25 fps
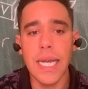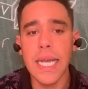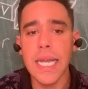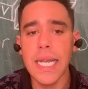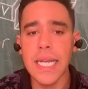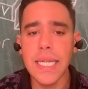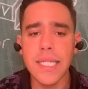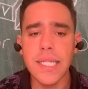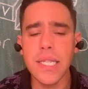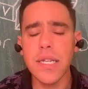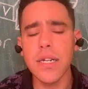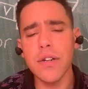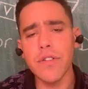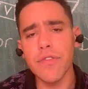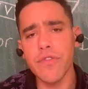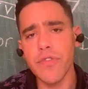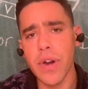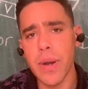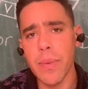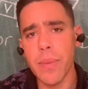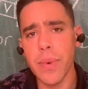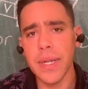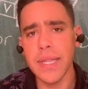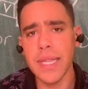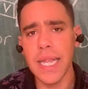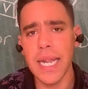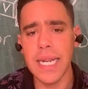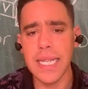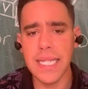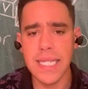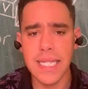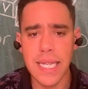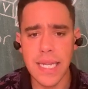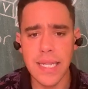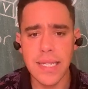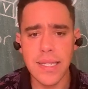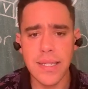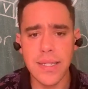Is there a framework that
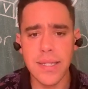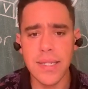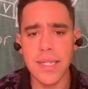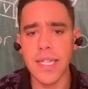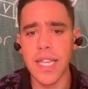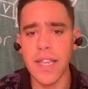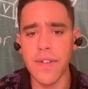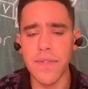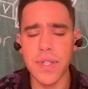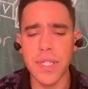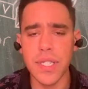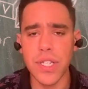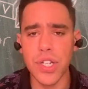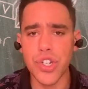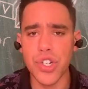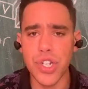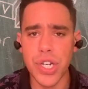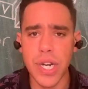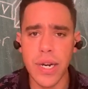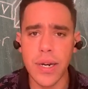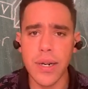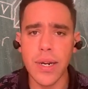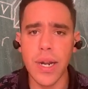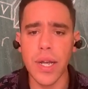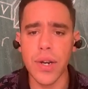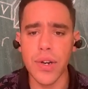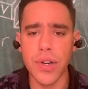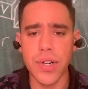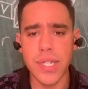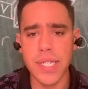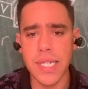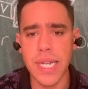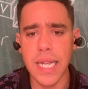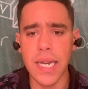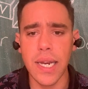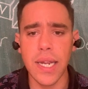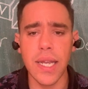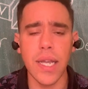exists to give us a shared
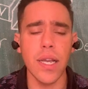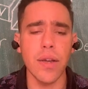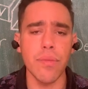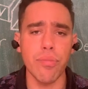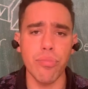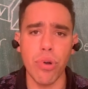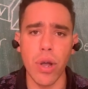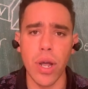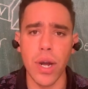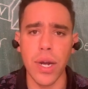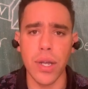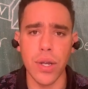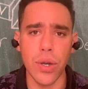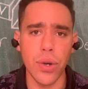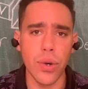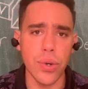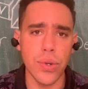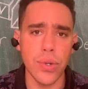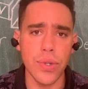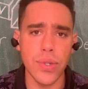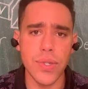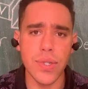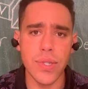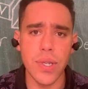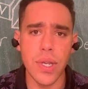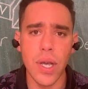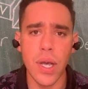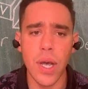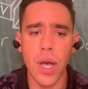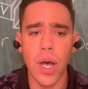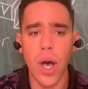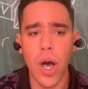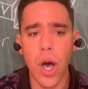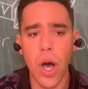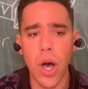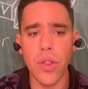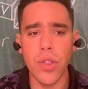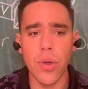understanding of product goals,
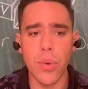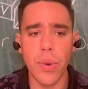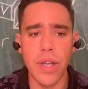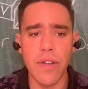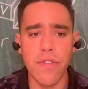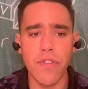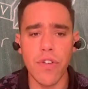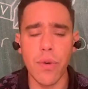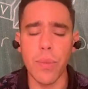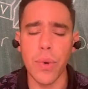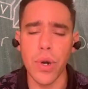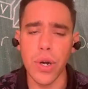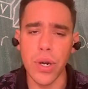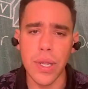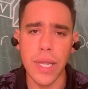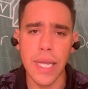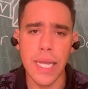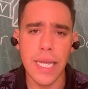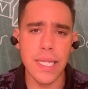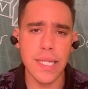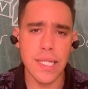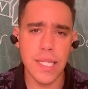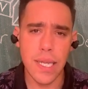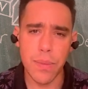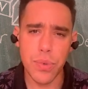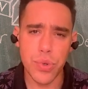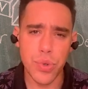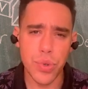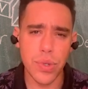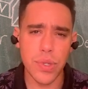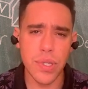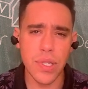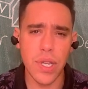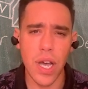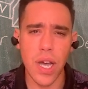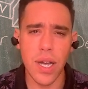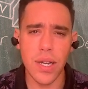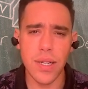all the way from early conceptual
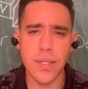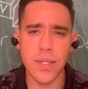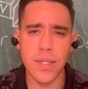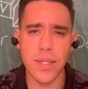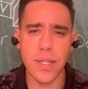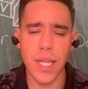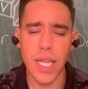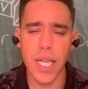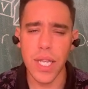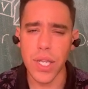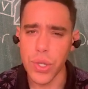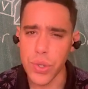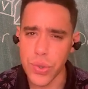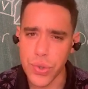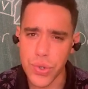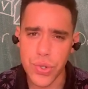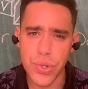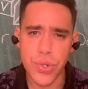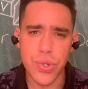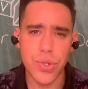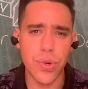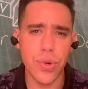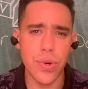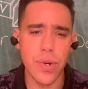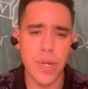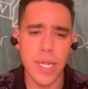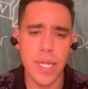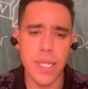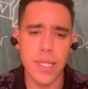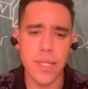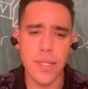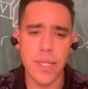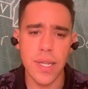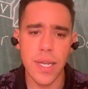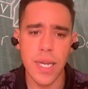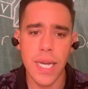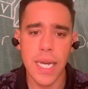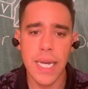talks and user
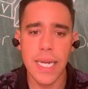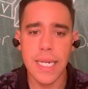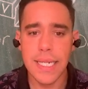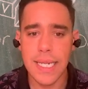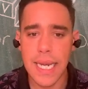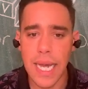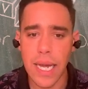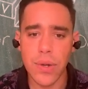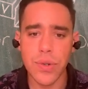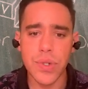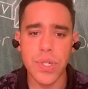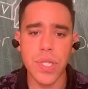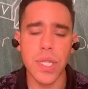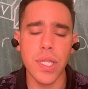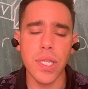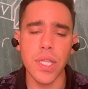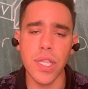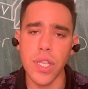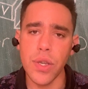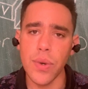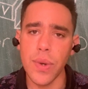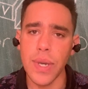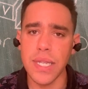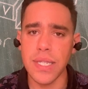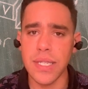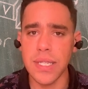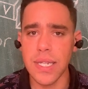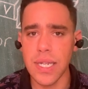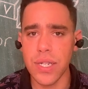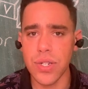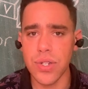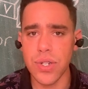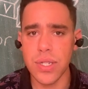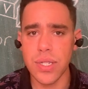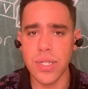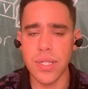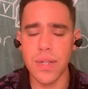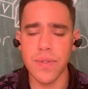stories down to the QA
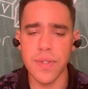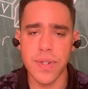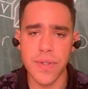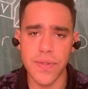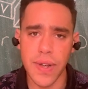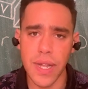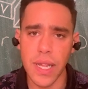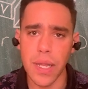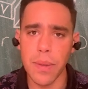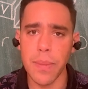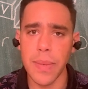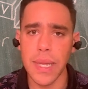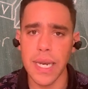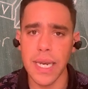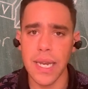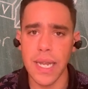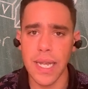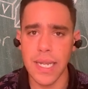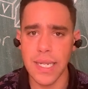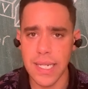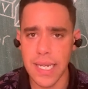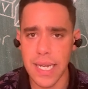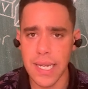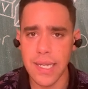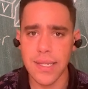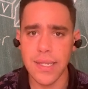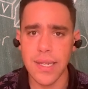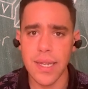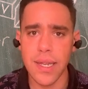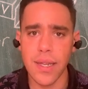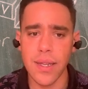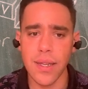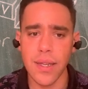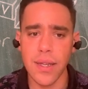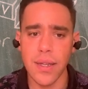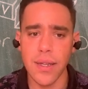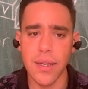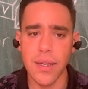stages of development and
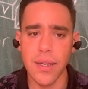testing?